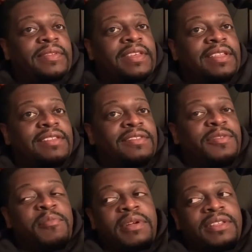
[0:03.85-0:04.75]
getting
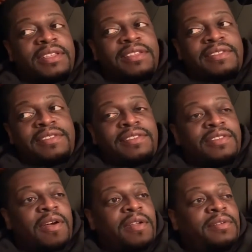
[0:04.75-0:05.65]
too much of these
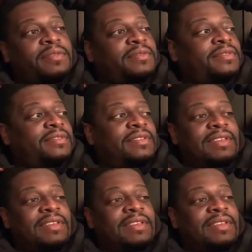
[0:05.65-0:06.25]
articles.